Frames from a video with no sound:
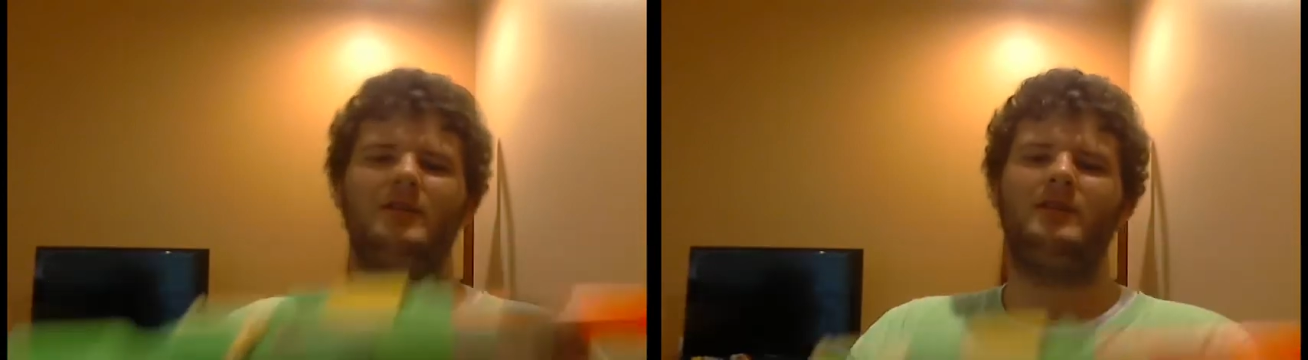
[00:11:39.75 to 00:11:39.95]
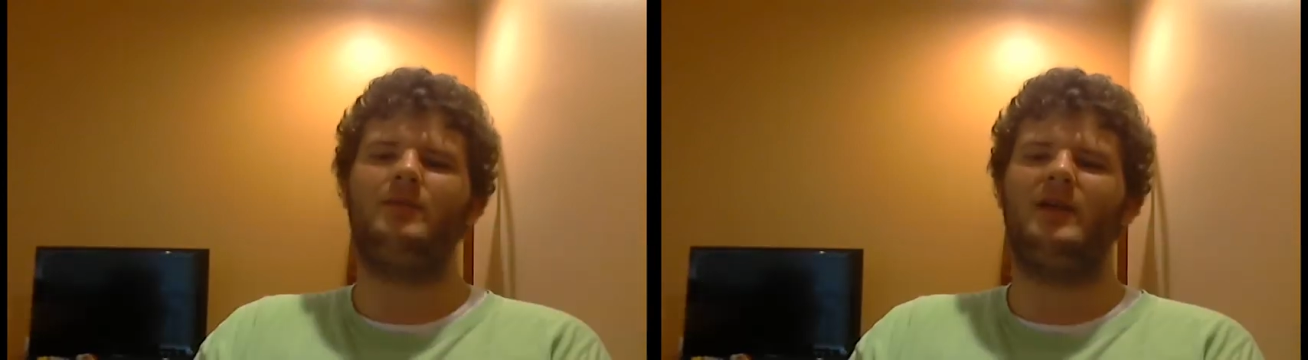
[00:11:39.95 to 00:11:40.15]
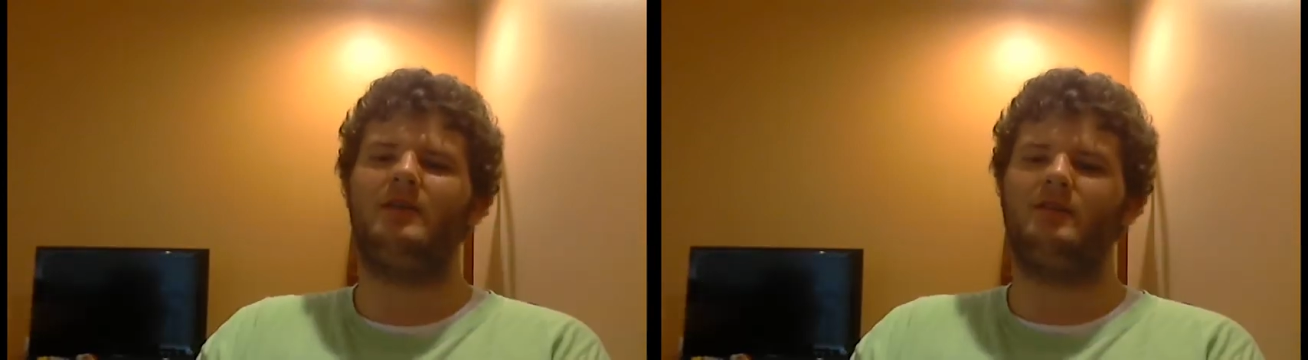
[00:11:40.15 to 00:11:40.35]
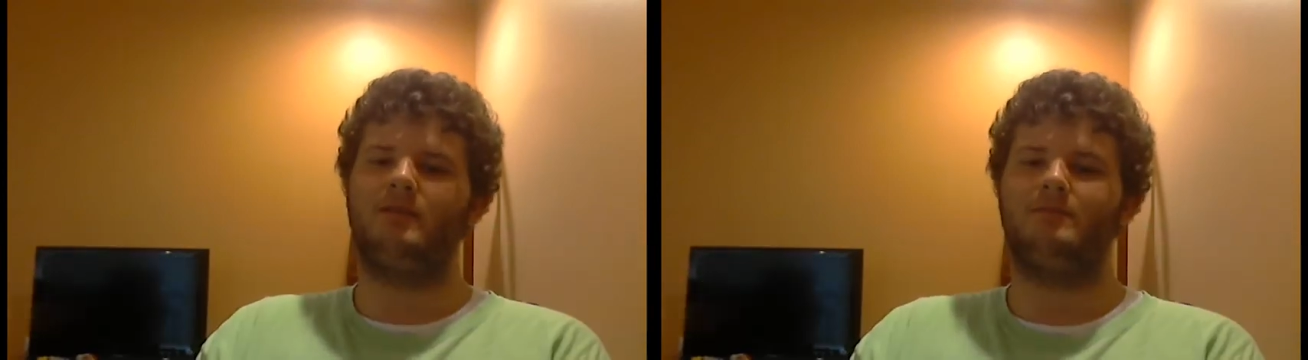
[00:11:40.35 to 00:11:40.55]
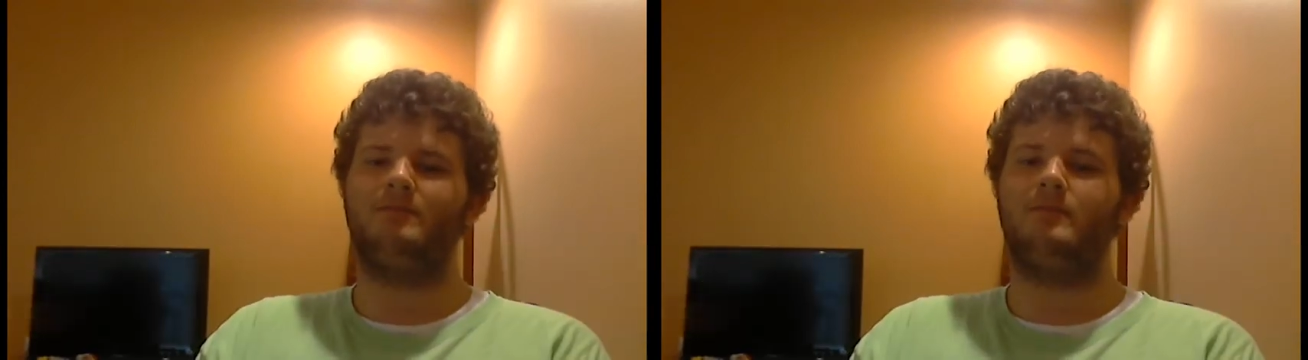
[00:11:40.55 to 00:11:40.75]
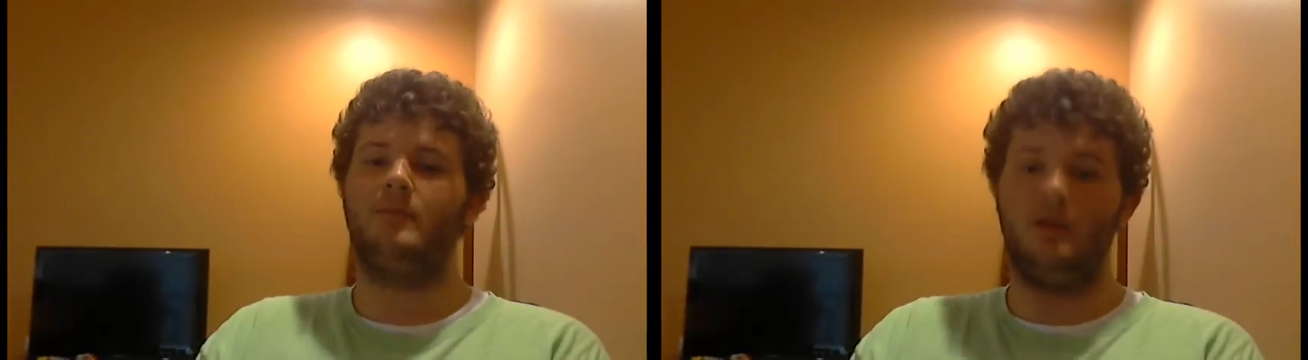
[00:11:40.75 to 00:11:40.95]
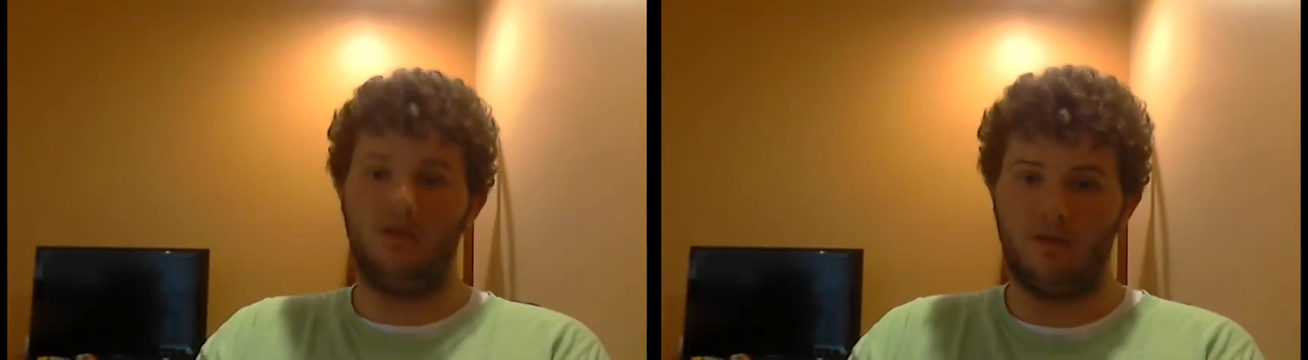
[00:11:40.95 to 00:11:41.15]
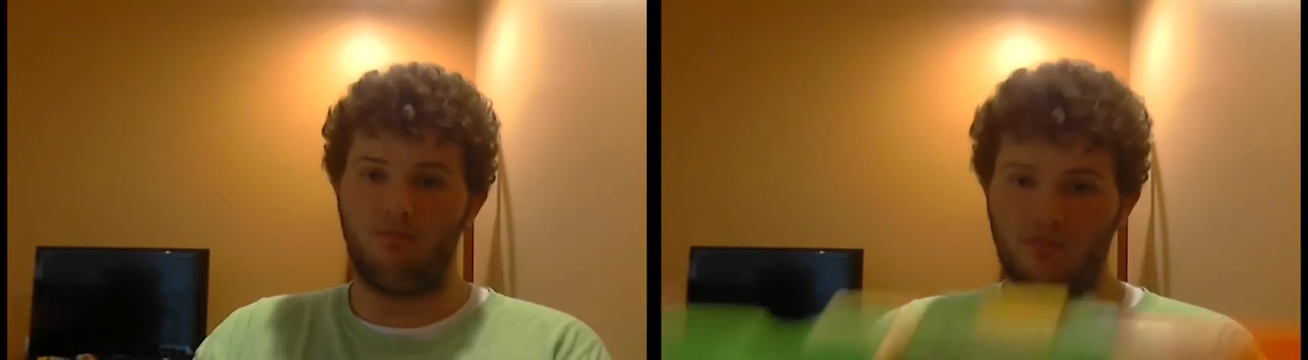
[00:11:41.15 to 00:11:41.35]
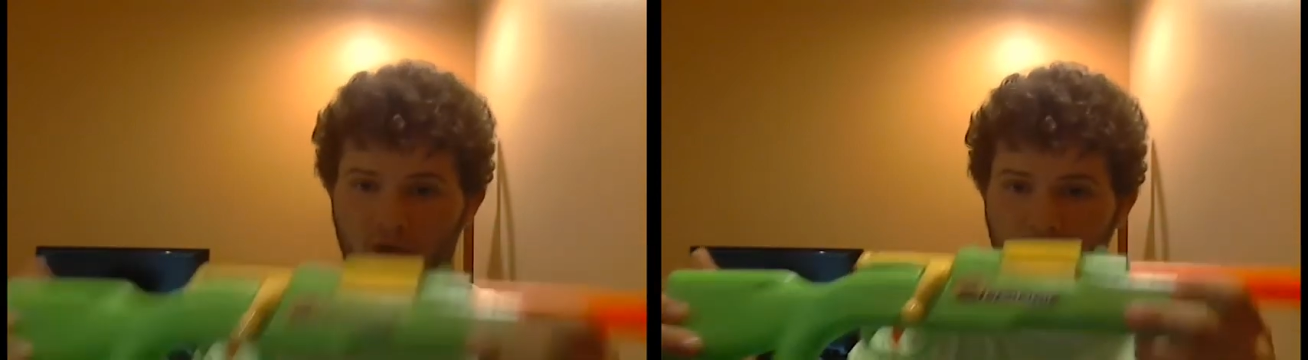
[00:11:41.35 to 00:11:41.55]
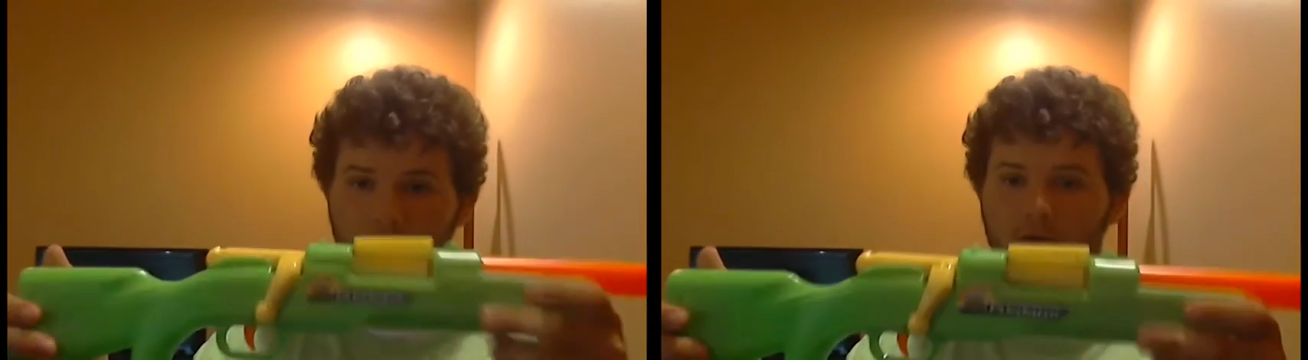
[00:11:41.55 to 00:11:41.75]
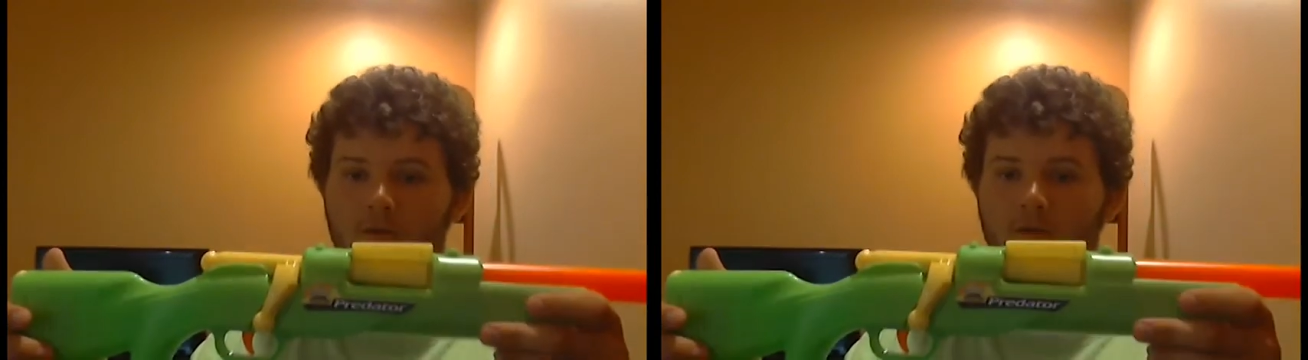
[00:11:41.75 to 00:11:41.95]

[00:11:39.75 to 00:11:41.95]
it the panther, the predator.